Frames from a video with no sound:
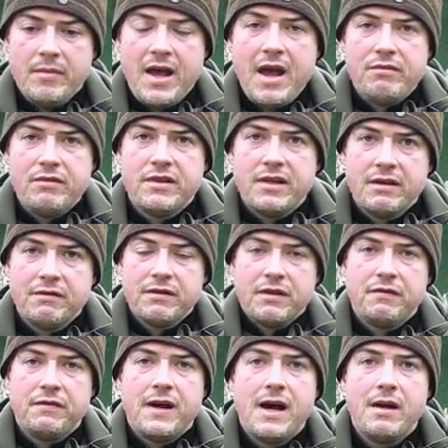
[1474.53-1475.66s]
Everything for the
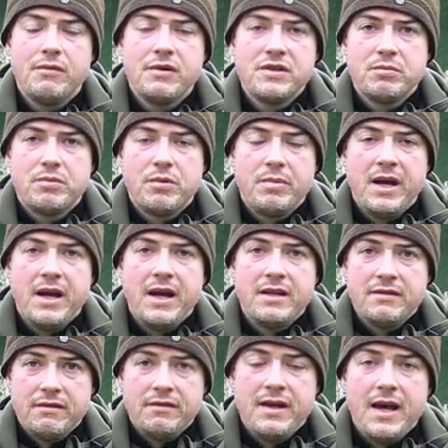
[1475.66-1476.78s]
fire was
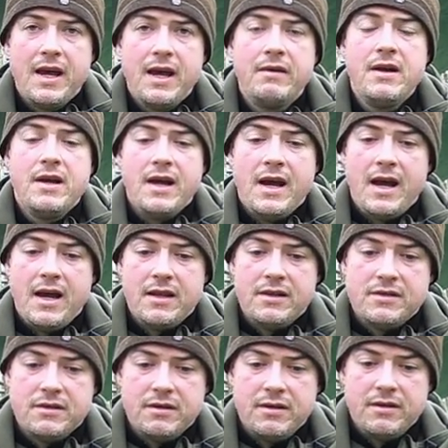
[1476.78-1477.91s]
prepared there,
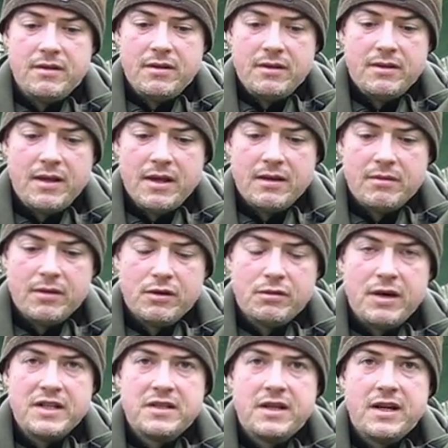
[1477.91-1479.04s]
and they
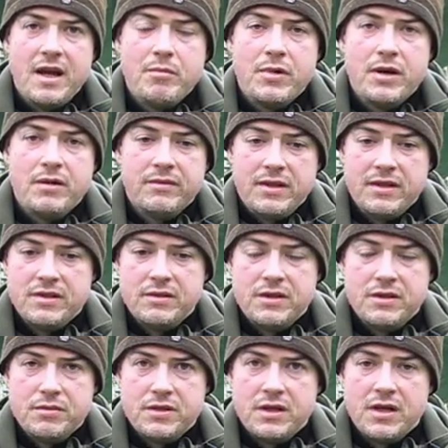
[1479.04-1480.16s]
created an ember. This
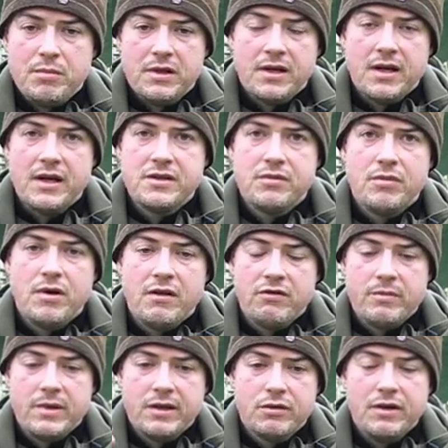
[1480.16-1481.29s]
was a couple of guys who worked
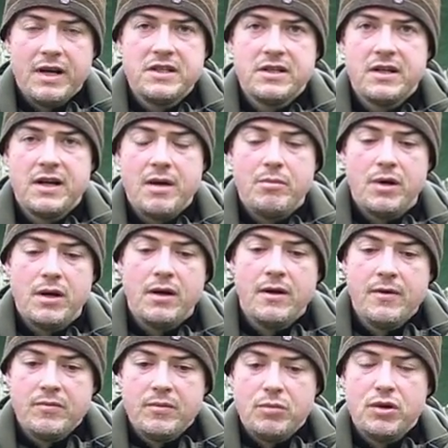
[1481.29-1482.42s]
for me, created an ember,
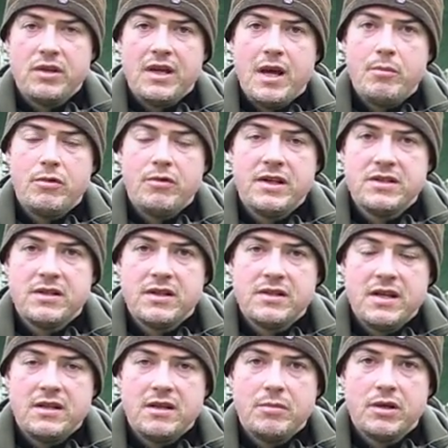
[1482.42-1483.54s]
put the ember into the
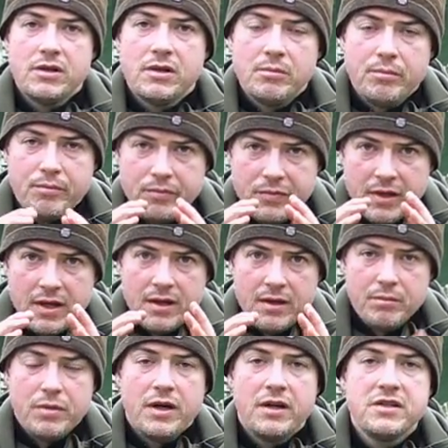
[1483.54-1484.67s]
tinder bundle,
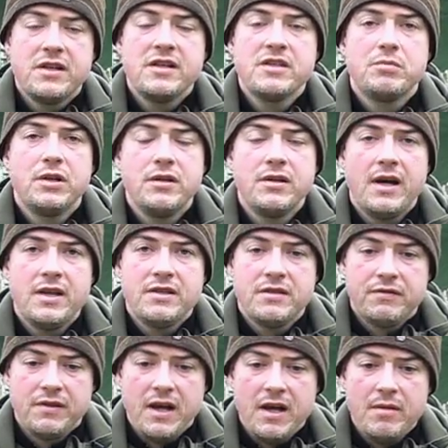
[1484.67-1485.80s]
the bird's nest, blew that into
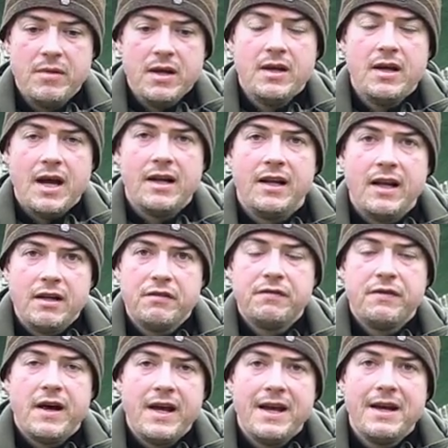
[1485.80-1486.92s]
flame and lit a
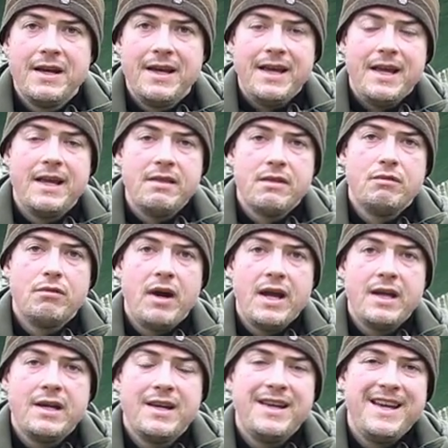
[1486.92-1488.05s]
fire in the
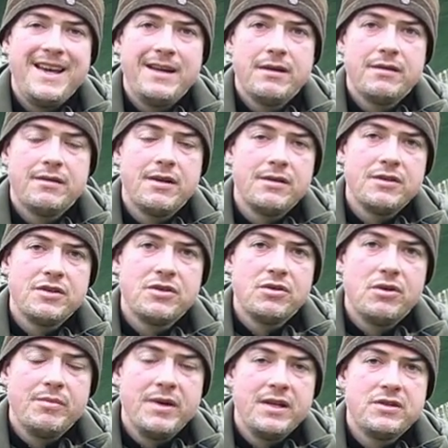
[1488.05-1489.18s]
rain, in a
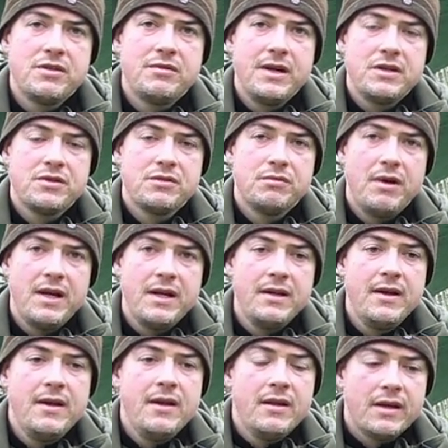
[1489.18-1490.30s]
thunderstorm, in torrential rain.
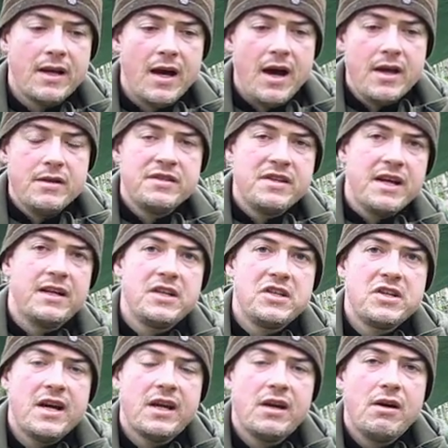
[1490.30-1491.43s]
The guy who'd taken his
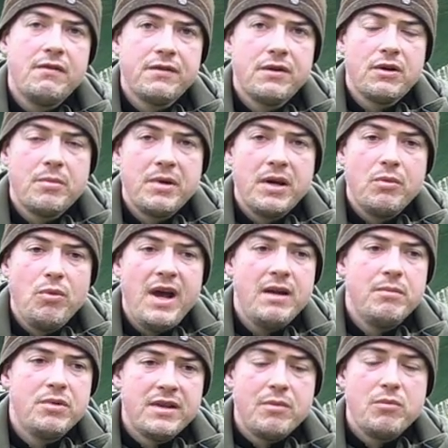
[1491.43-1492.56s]
jacket off got a bit
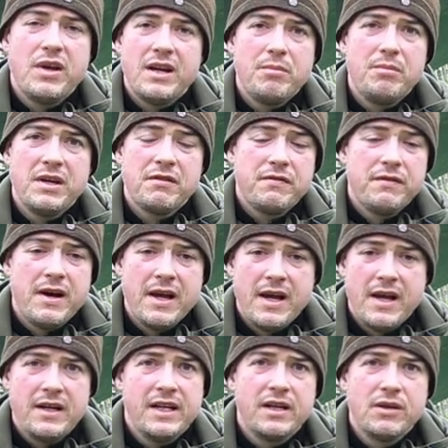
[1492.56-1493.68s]
wet, but then we had a big
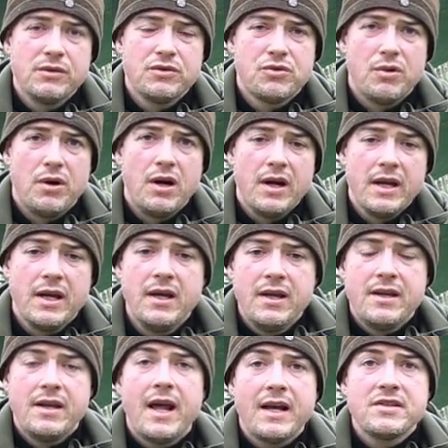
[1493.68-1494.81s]
fire and he got dry
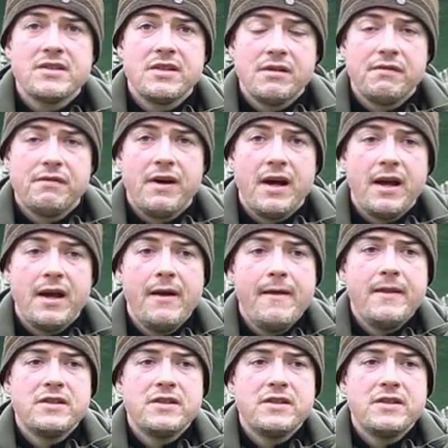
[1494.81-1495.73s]
next to the fire.